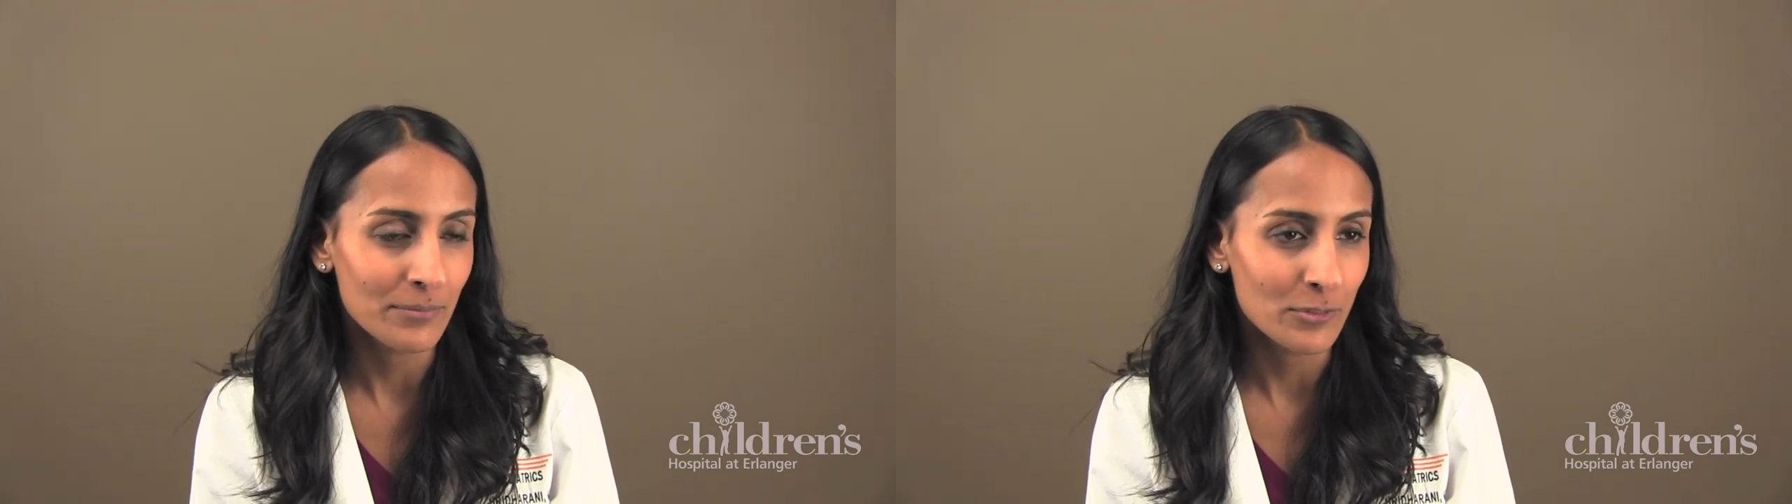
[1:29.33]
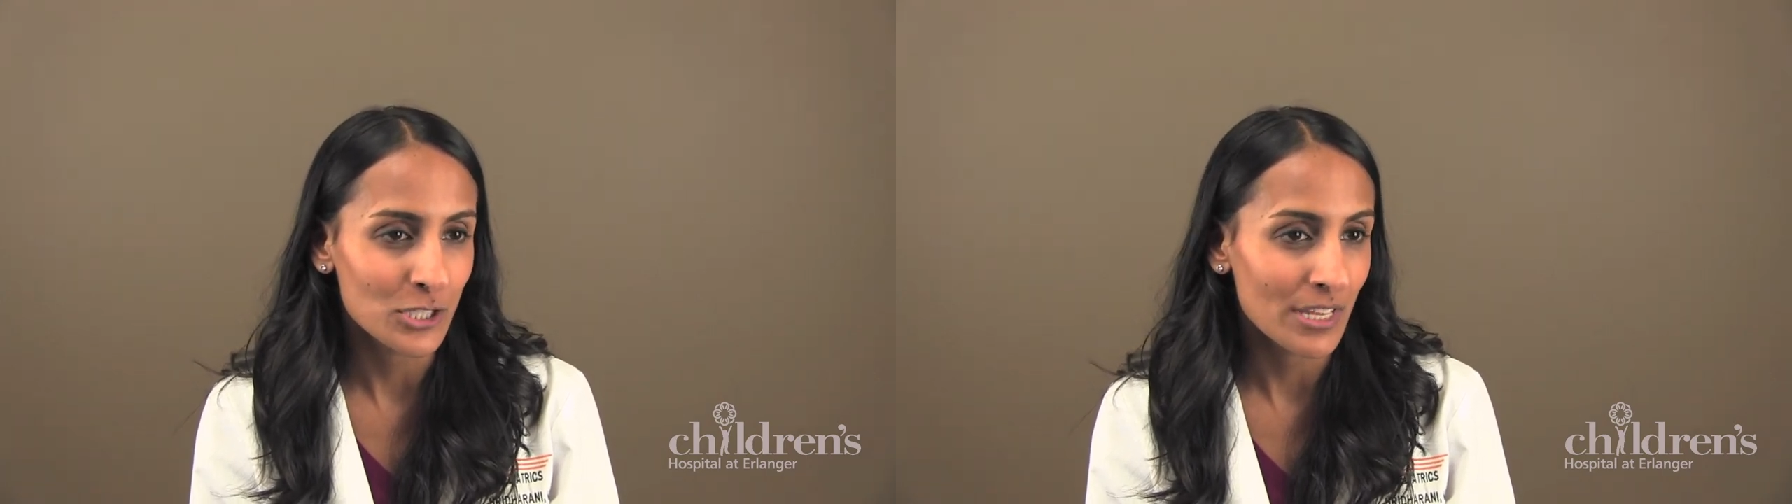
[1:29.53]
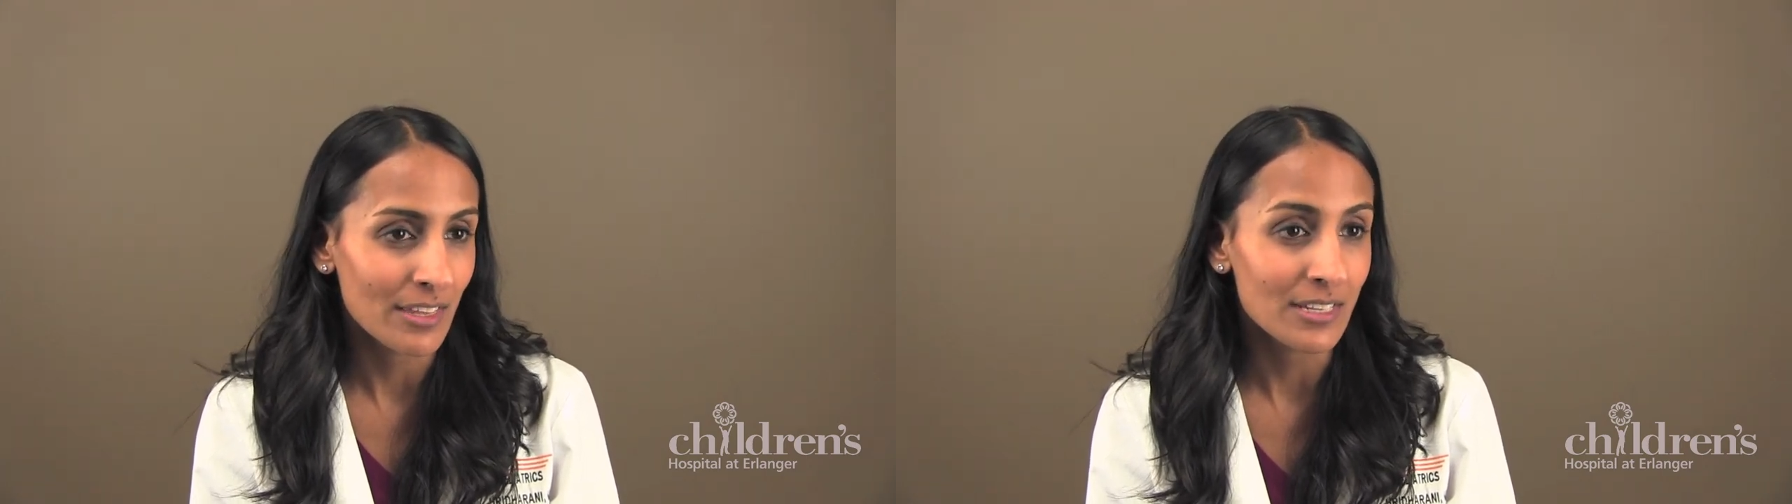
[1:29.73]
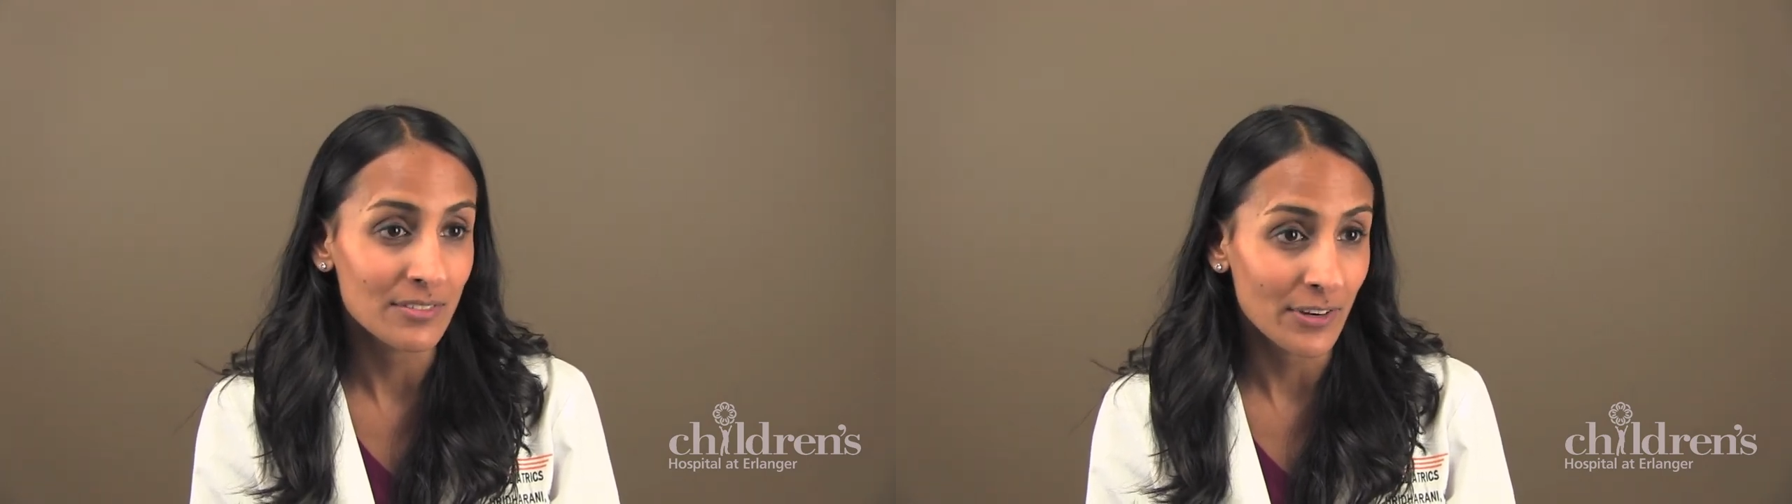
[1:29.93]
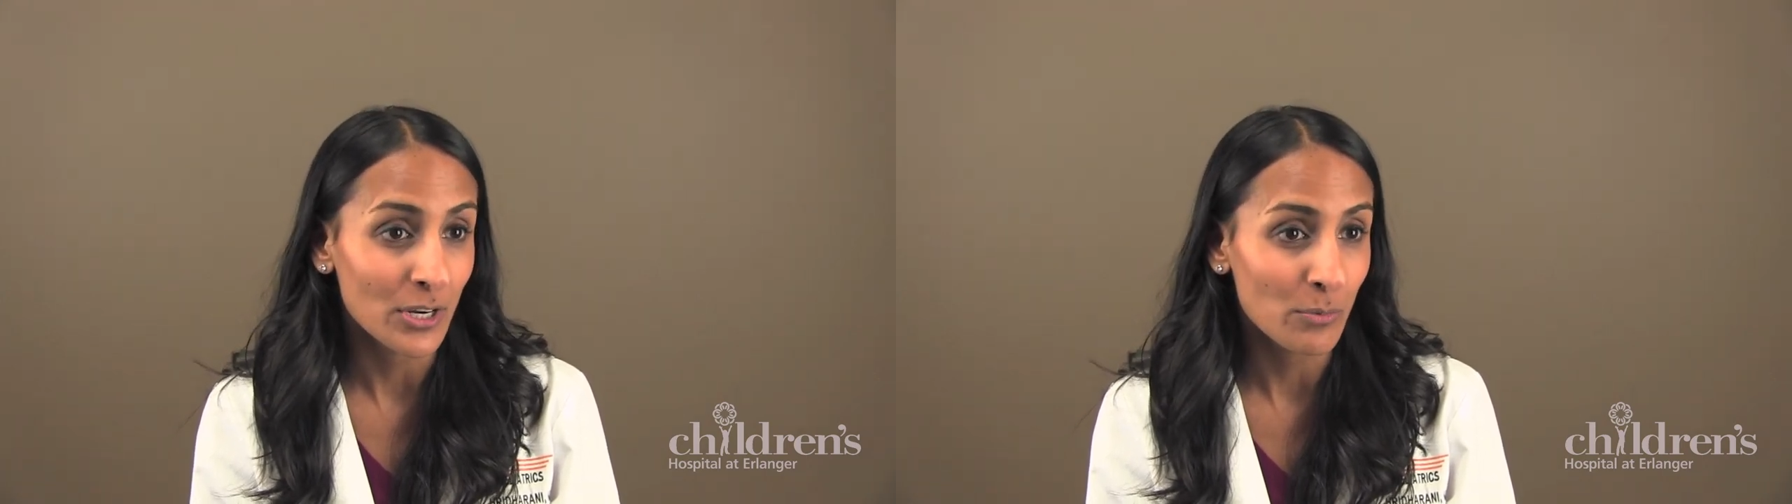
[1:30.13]
which I think is
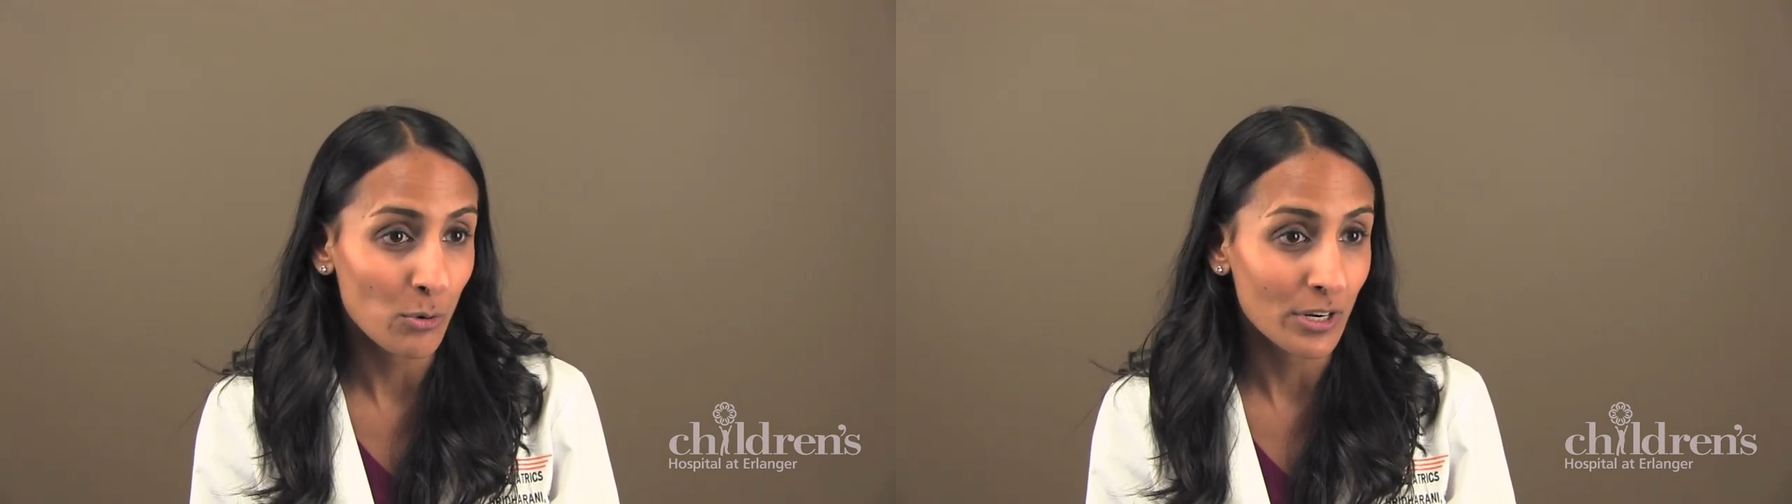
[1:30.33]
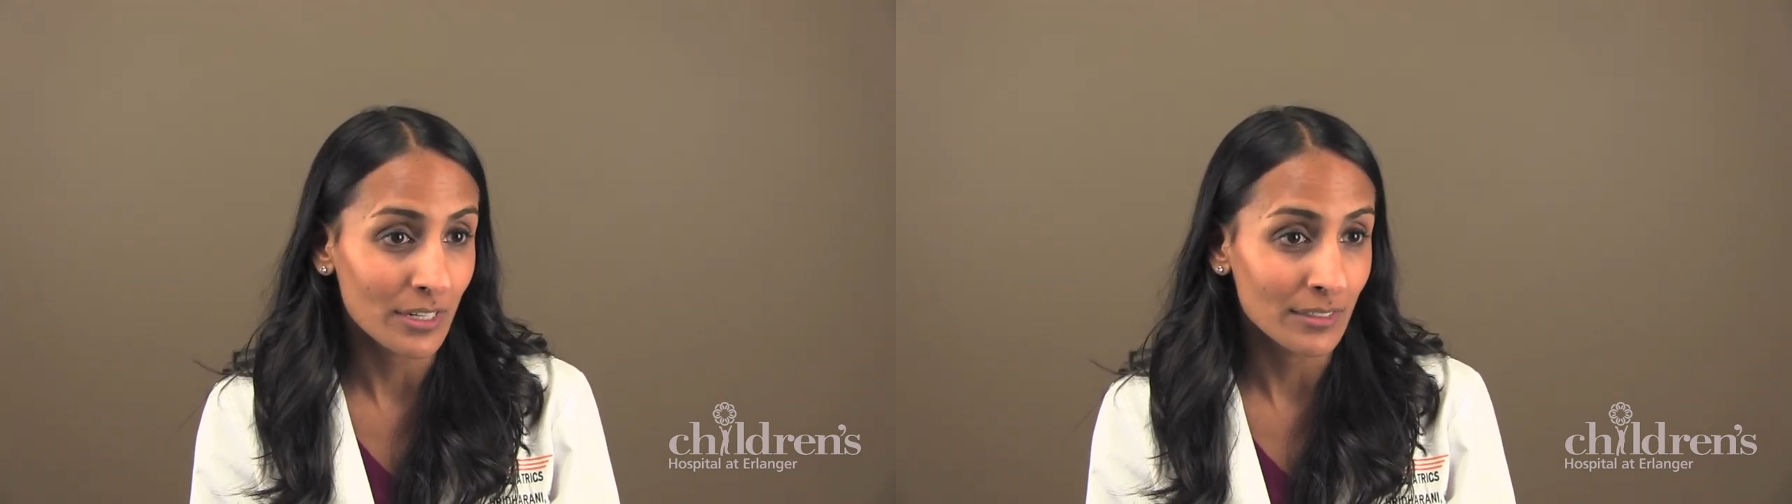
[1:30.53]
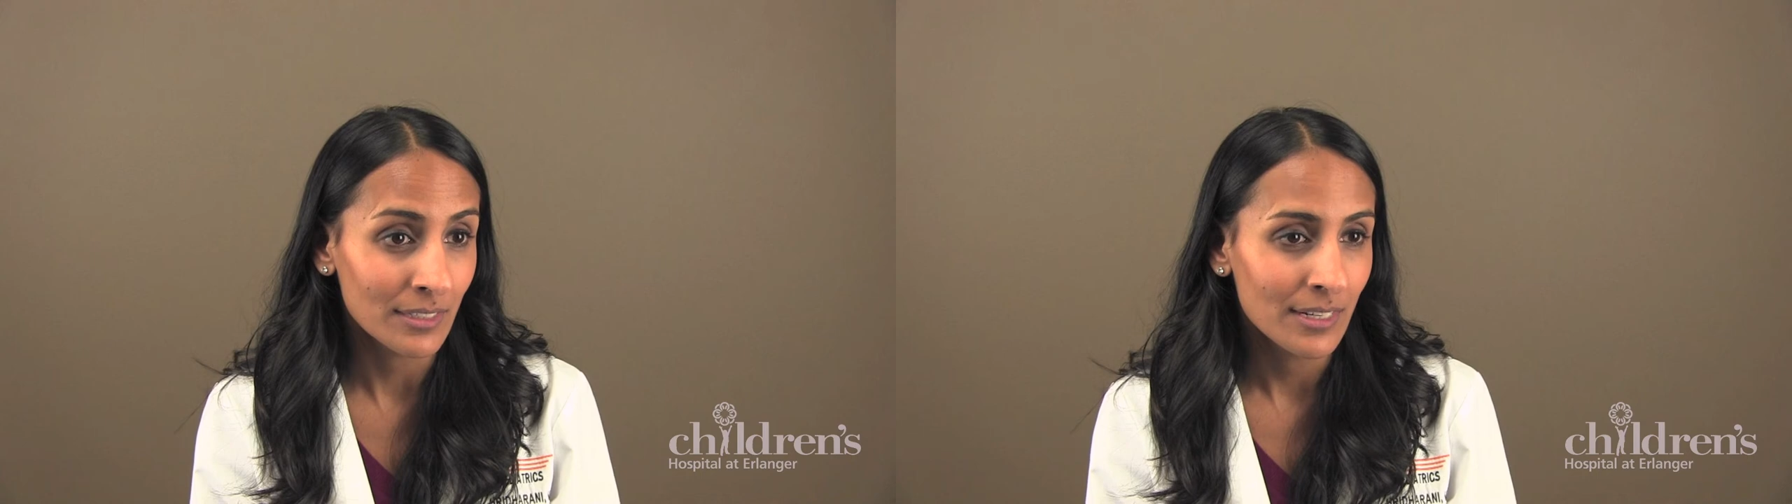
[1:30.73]
very important.